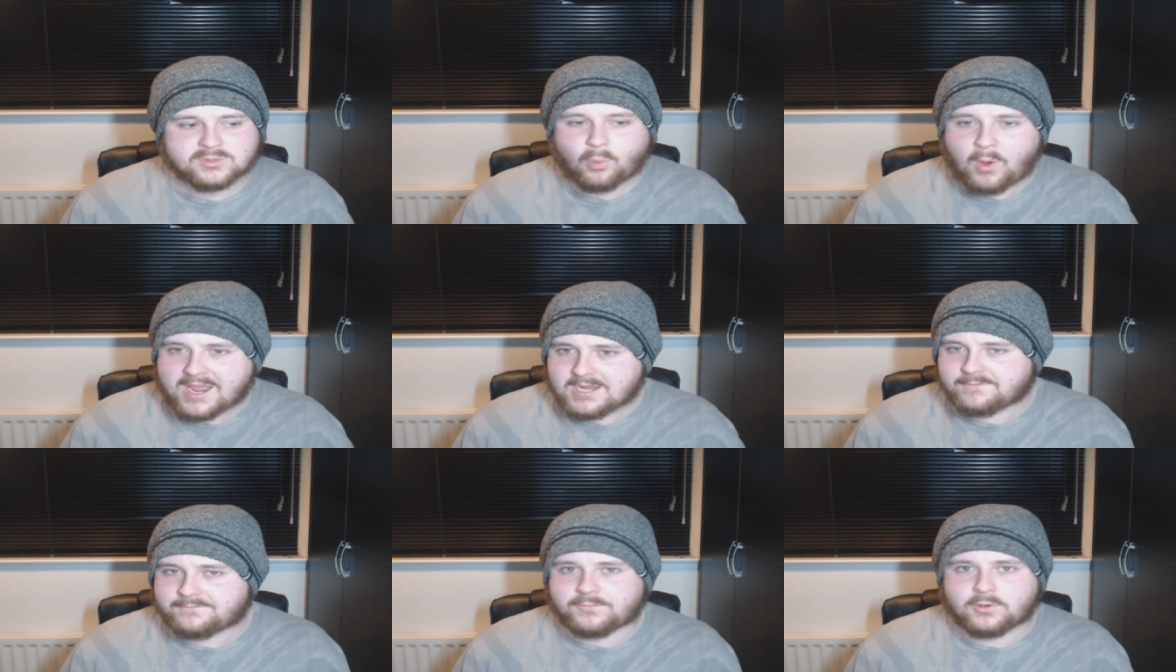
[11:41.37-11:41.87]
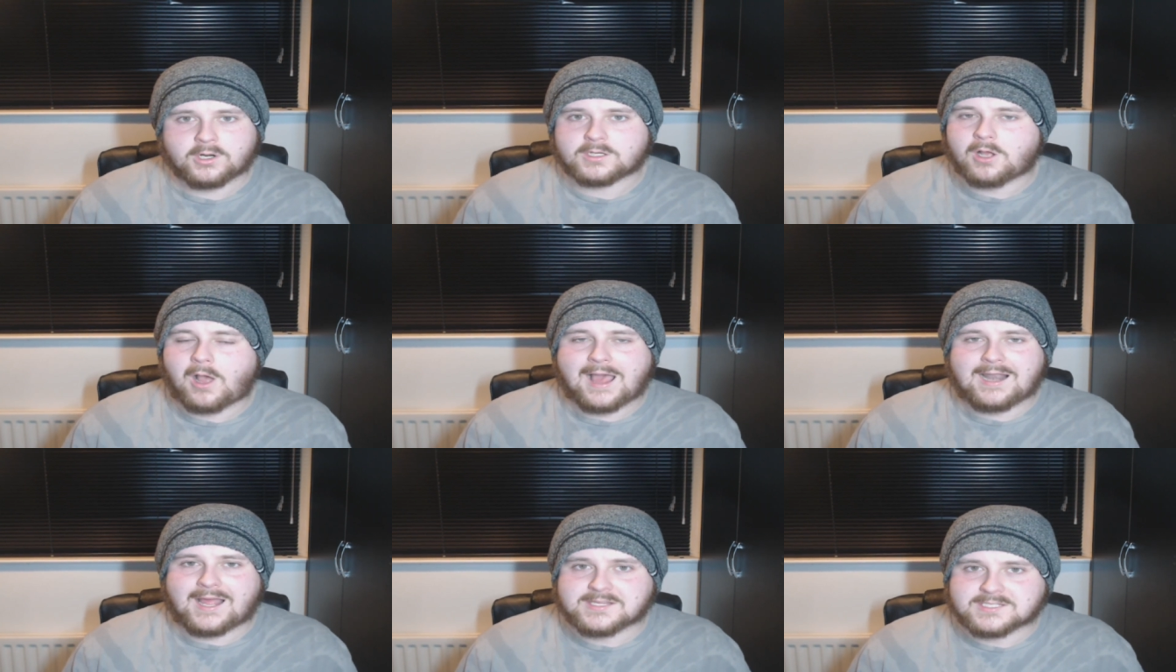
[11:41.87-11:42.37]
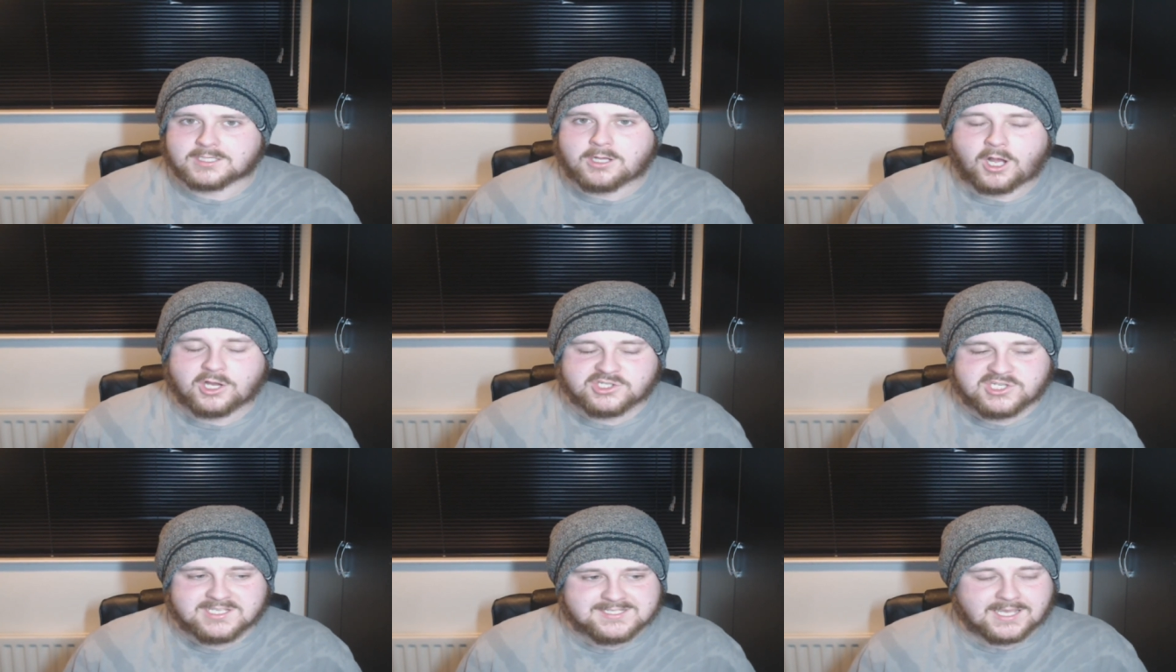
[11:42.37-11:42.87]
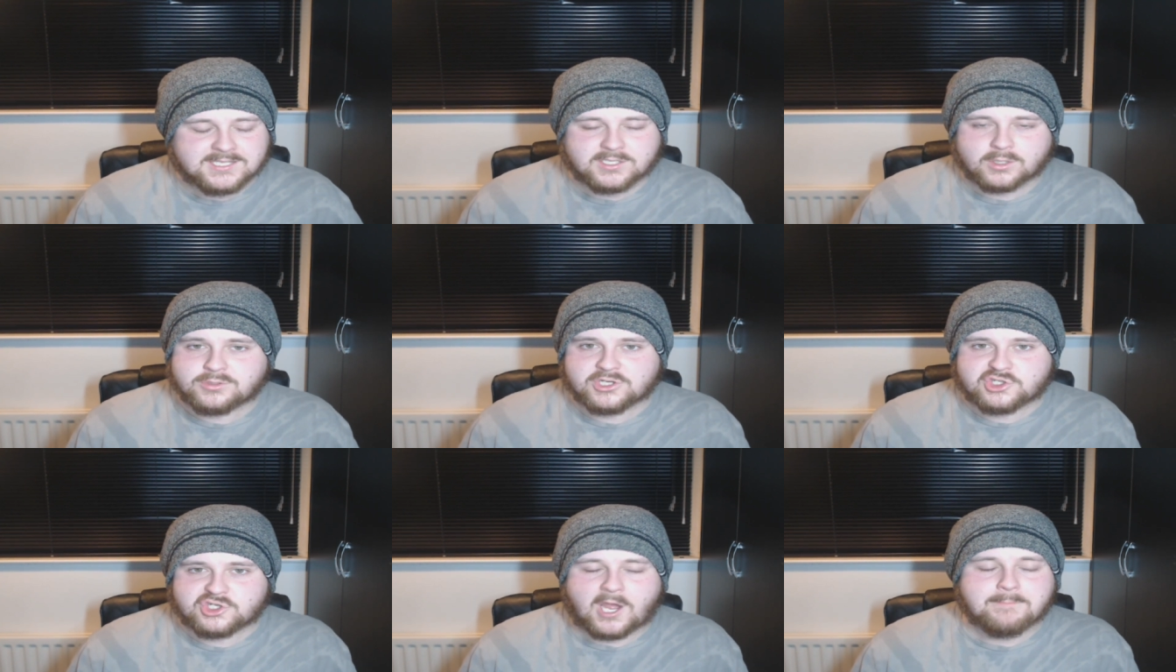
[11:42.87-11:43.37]
waiting for a guy like Takashi Sato
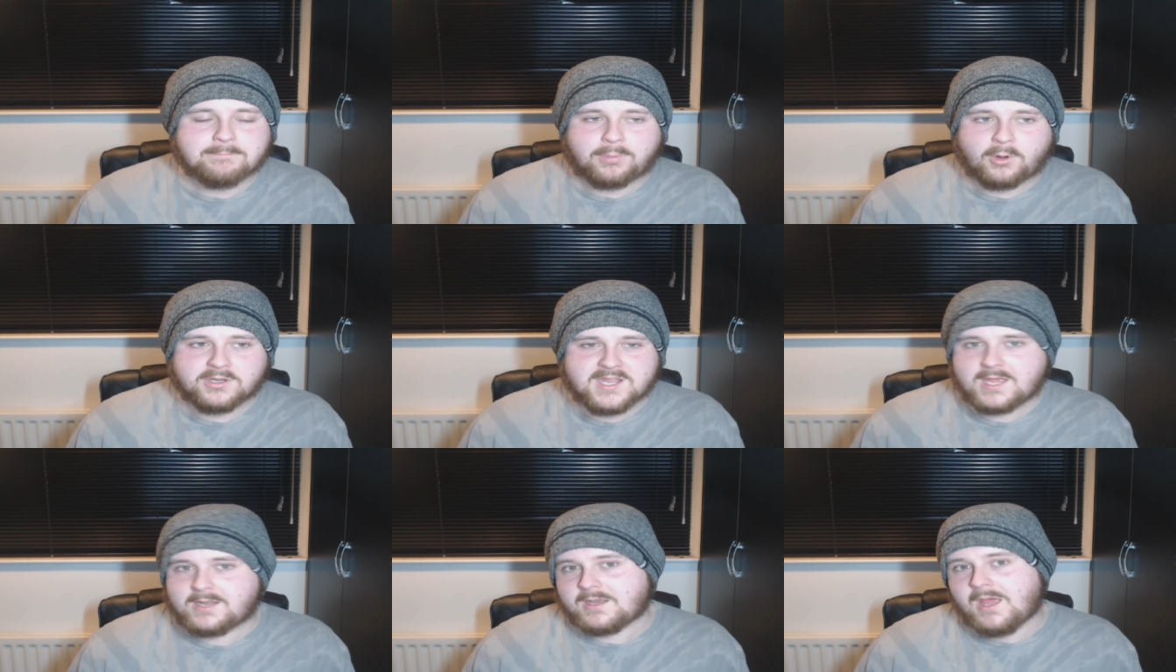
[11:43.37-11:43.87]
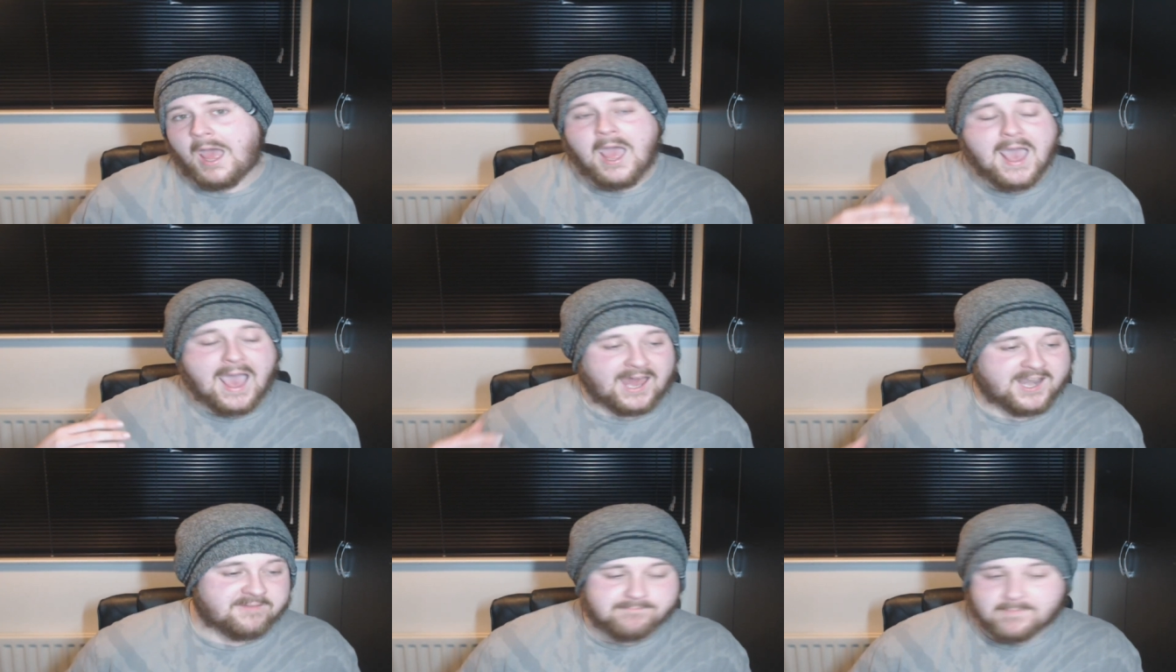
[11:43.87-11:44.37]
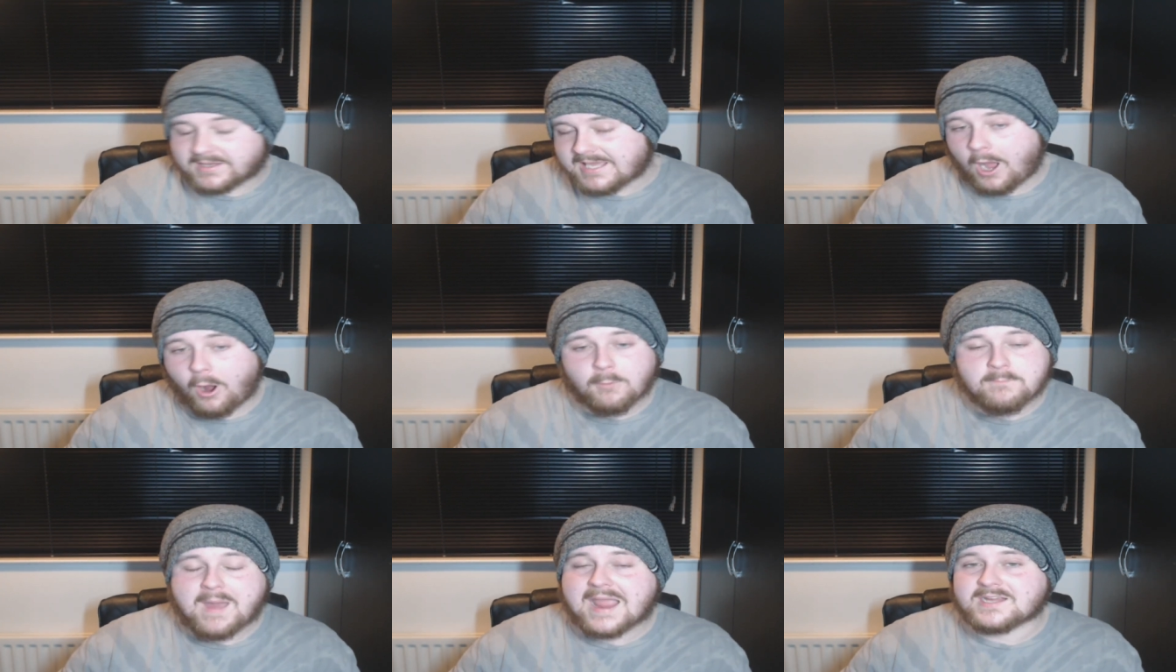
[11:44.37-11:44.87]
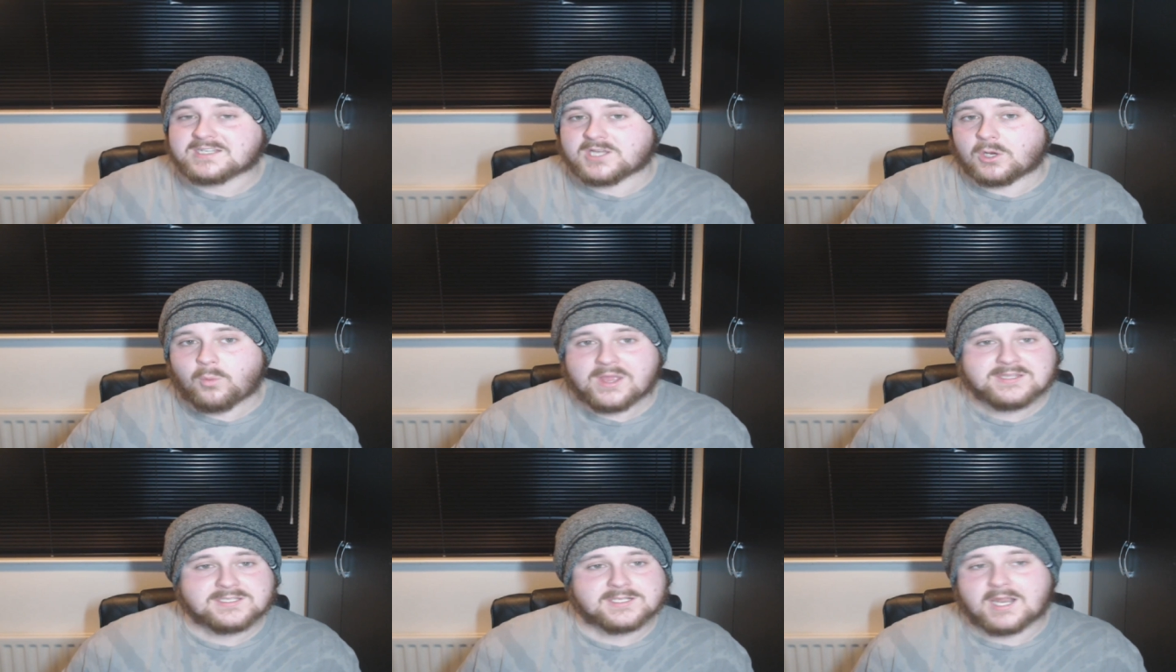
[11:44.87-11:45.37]
to jump on in. And if Miguel Baeza
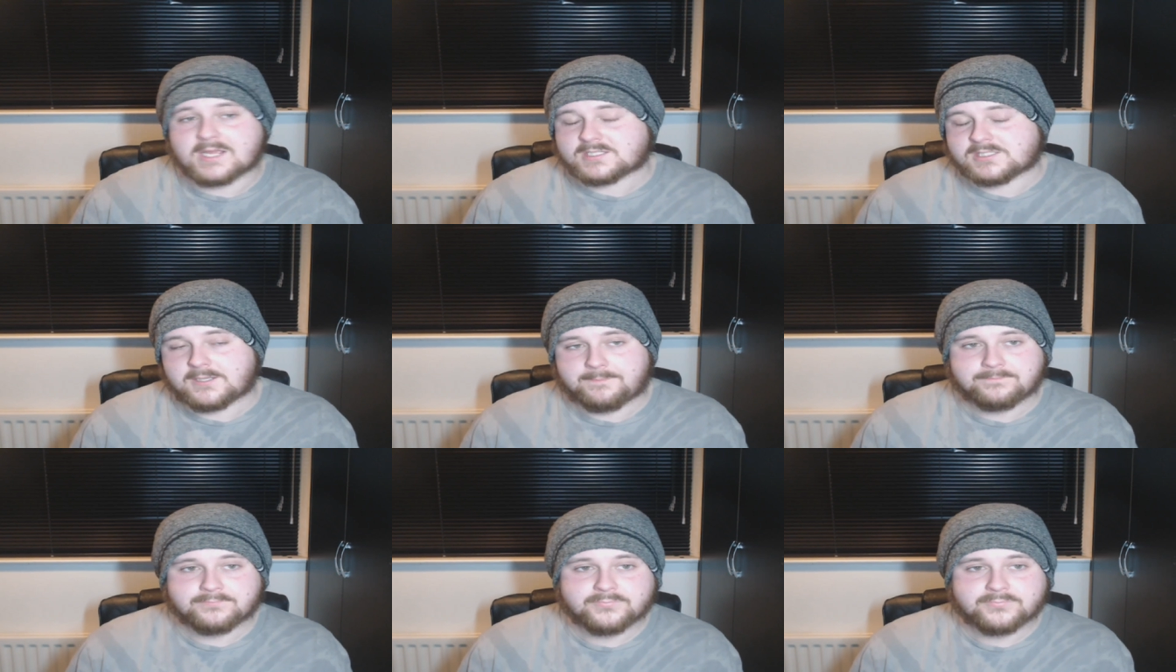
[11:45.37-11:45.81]
wins, listen,